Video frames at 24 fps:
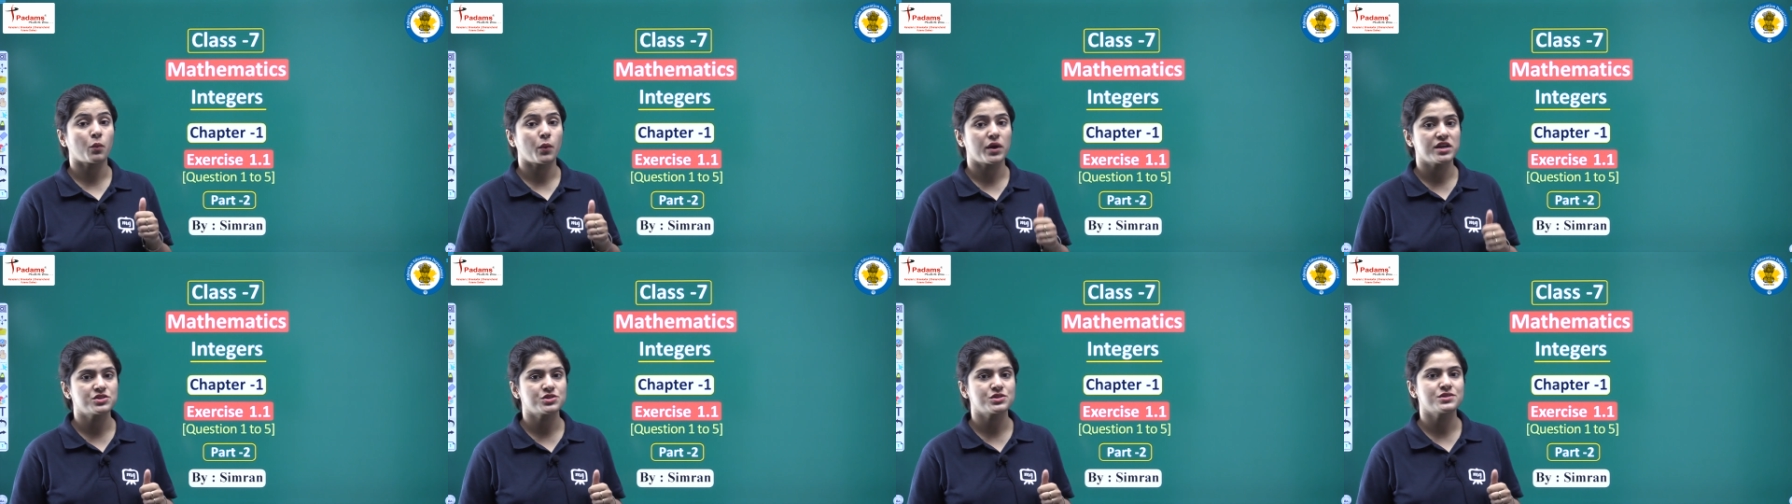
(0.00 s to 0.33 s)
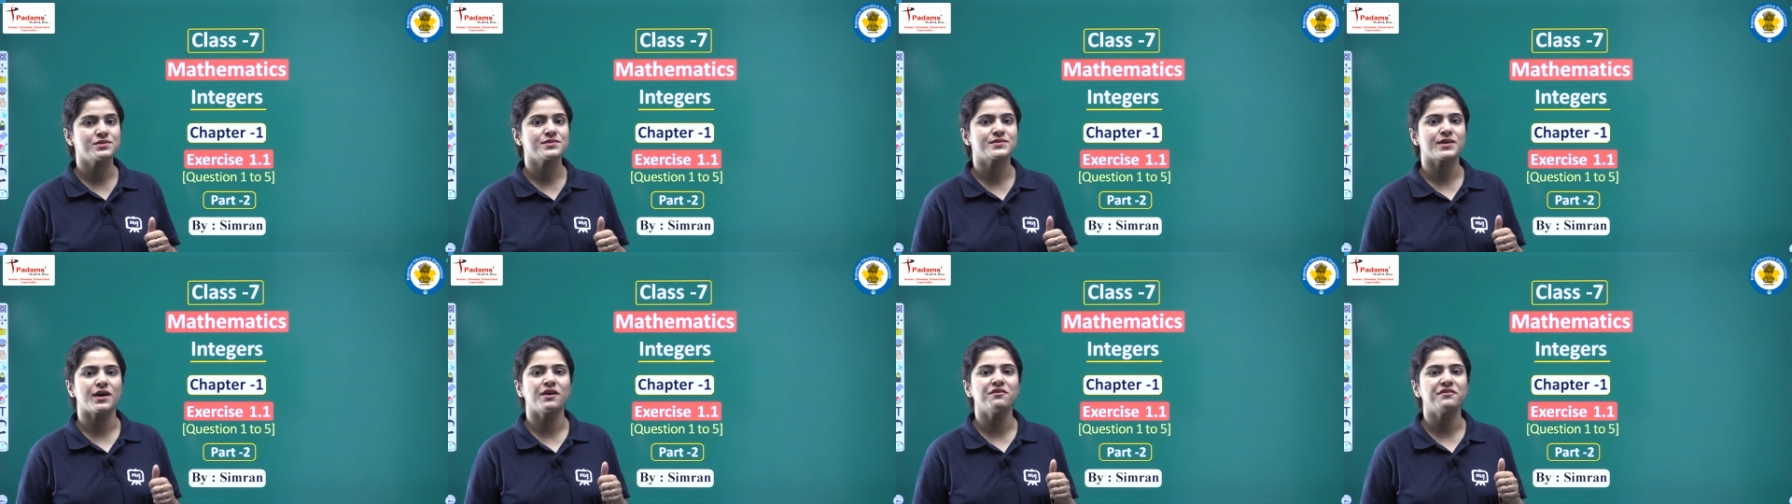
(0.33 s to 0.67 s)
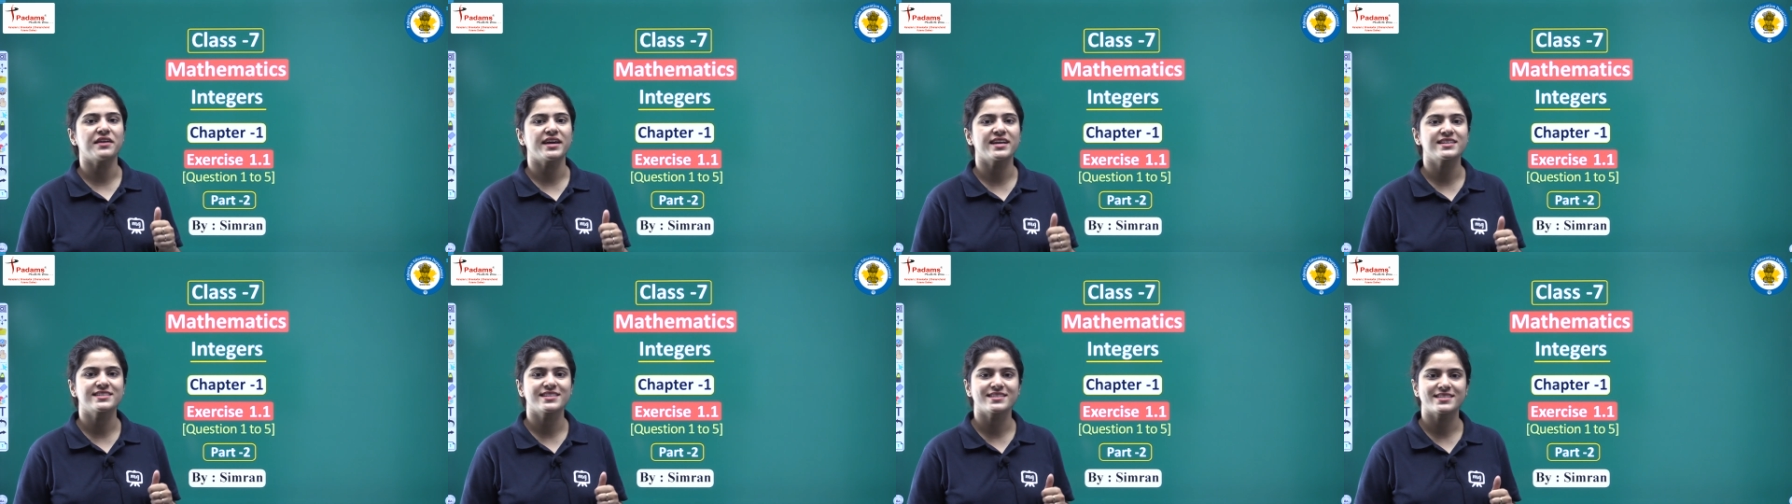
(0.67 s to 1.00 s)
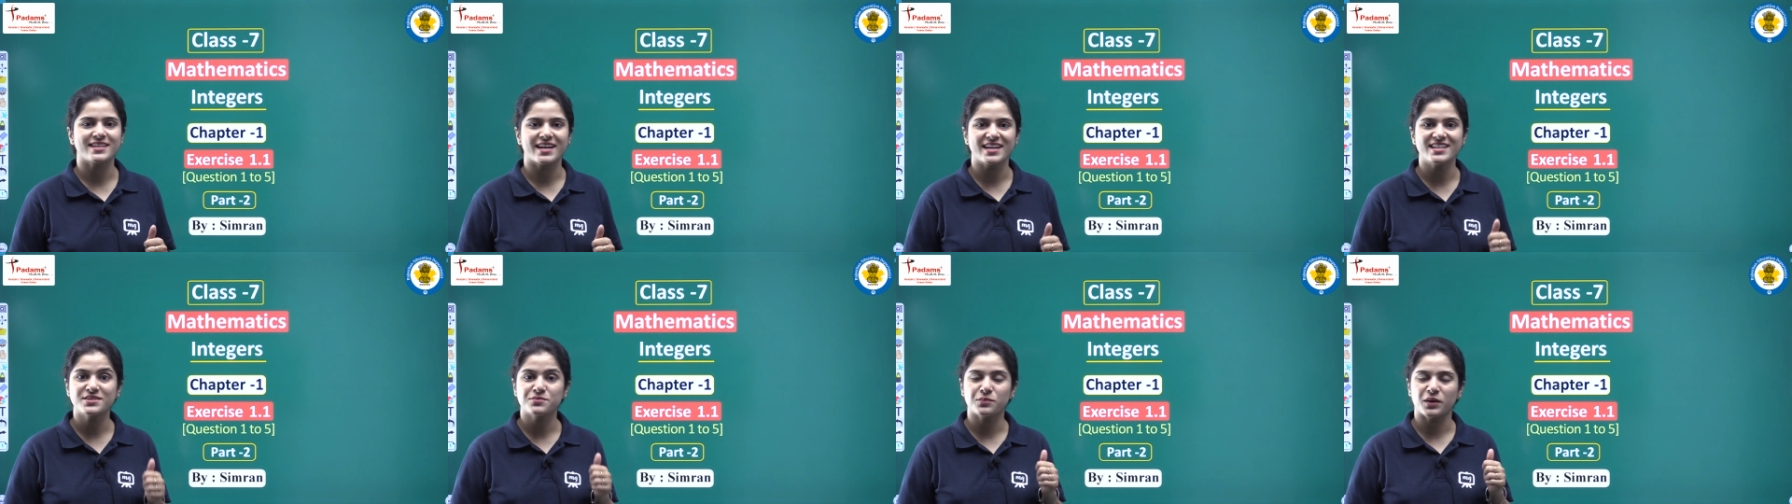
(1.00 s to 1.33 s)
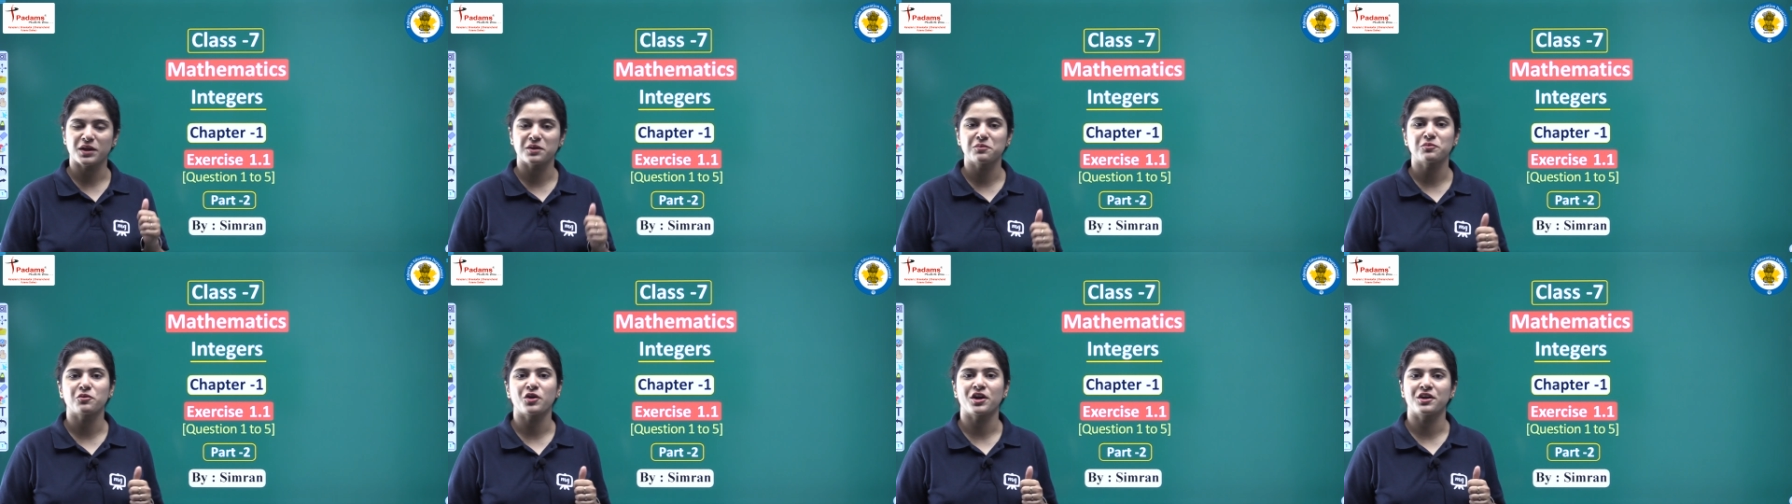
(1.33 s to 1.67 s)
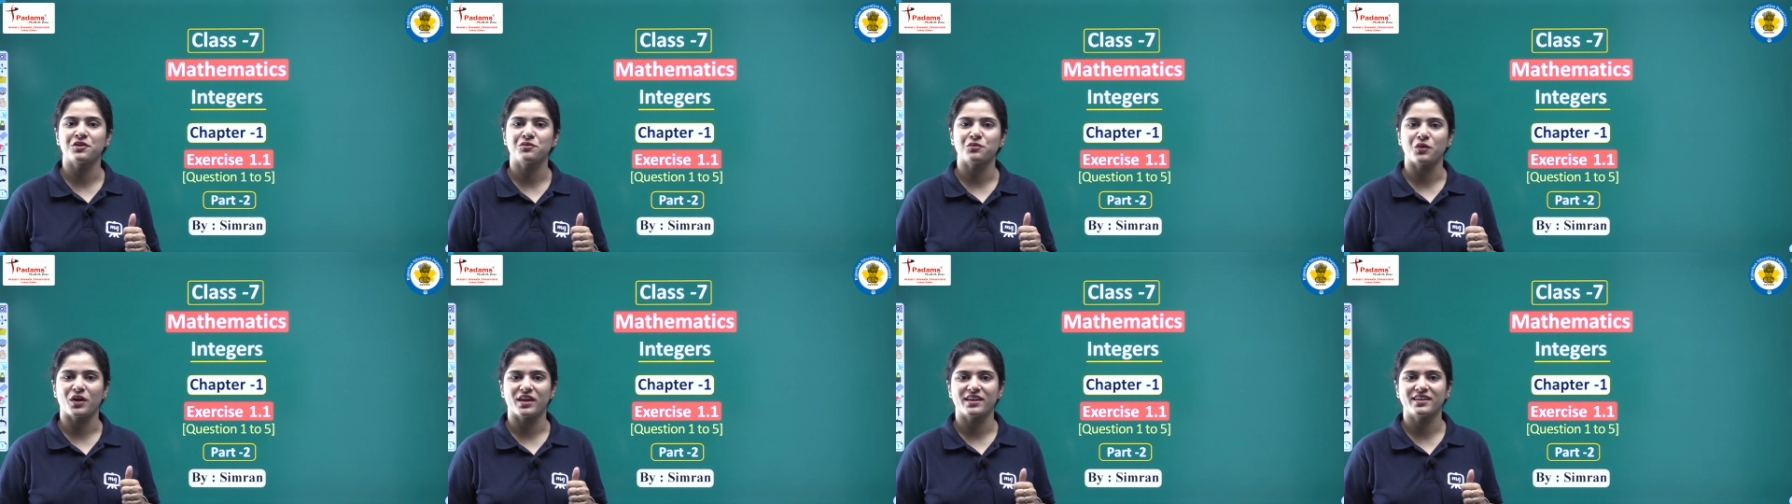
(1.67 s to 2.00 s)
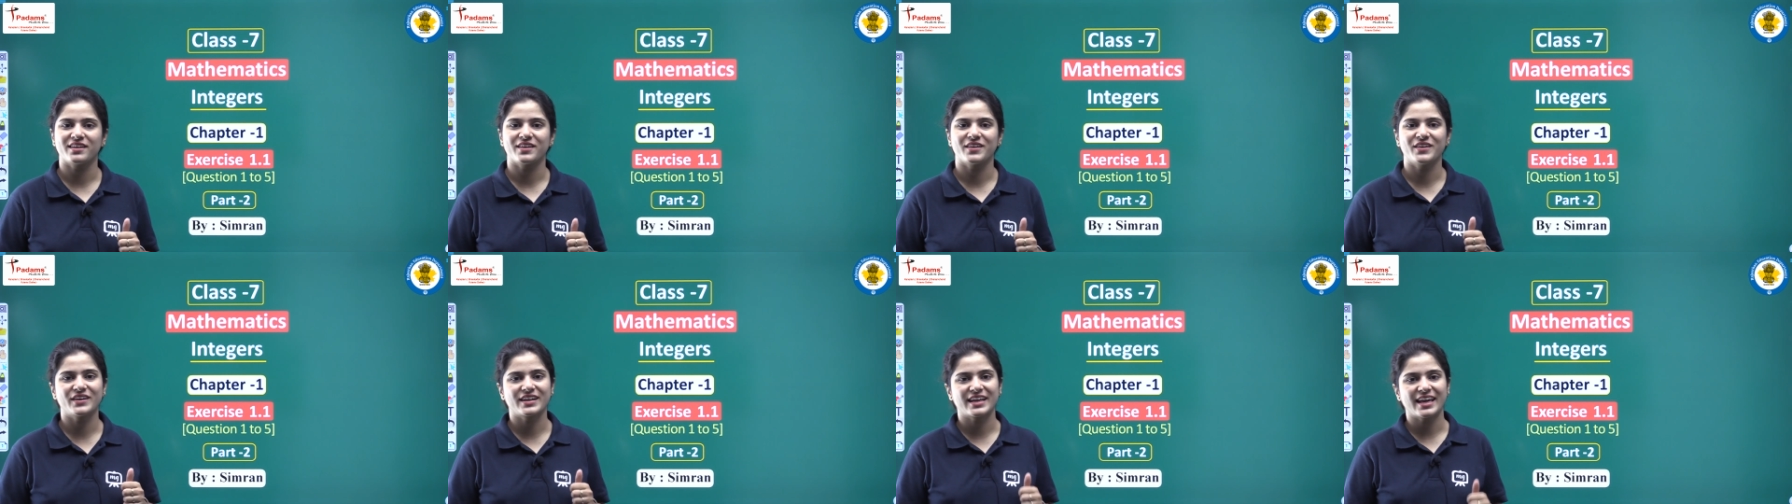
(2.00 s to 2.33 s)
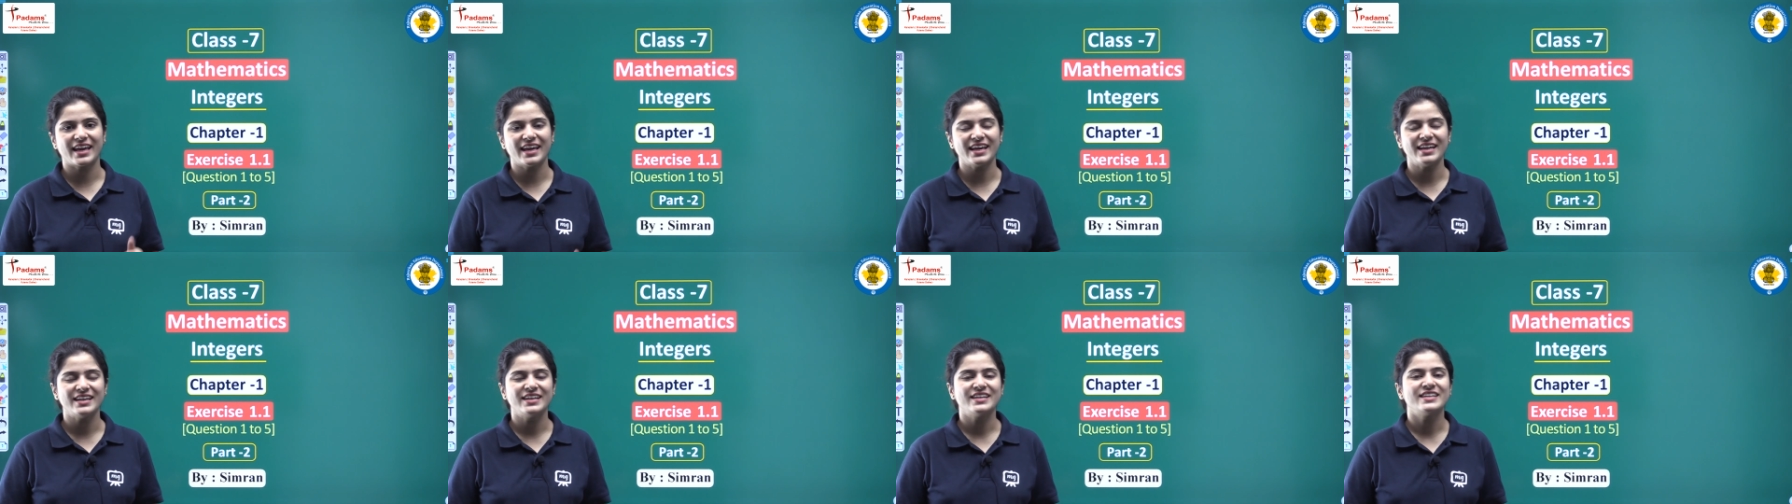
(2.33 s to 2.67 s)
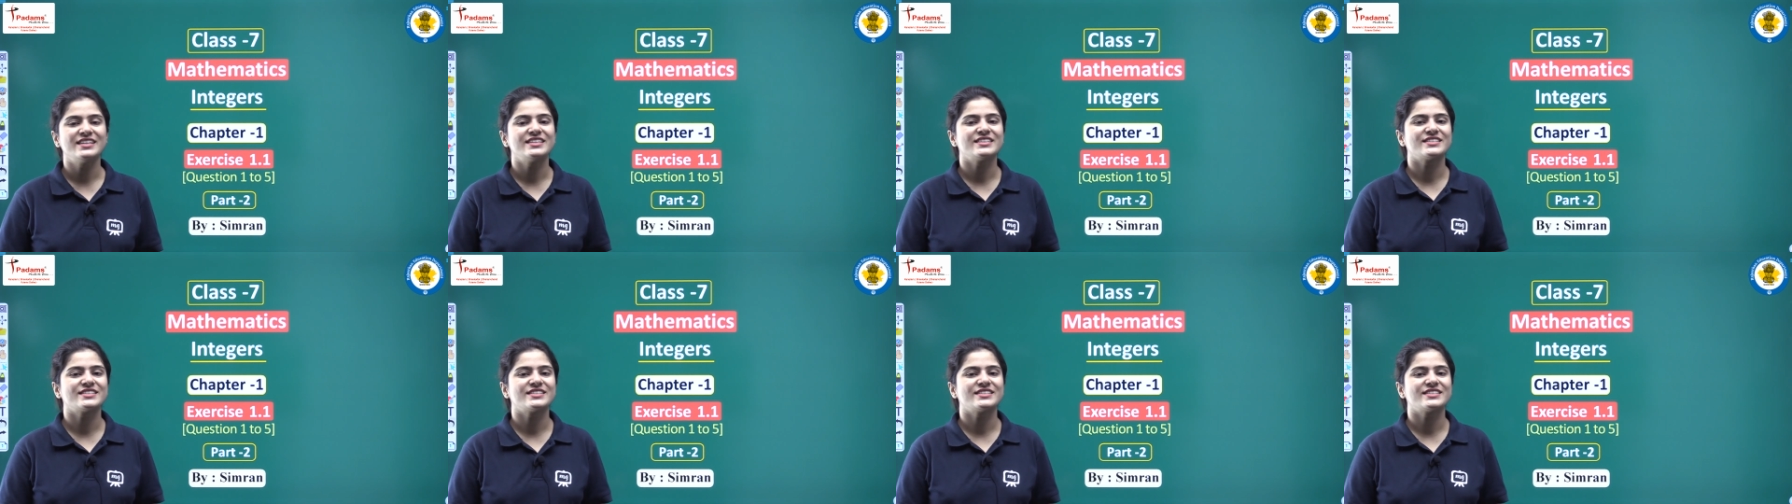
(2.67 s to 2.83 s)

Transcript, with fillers: questions of exercise 1.1, okay.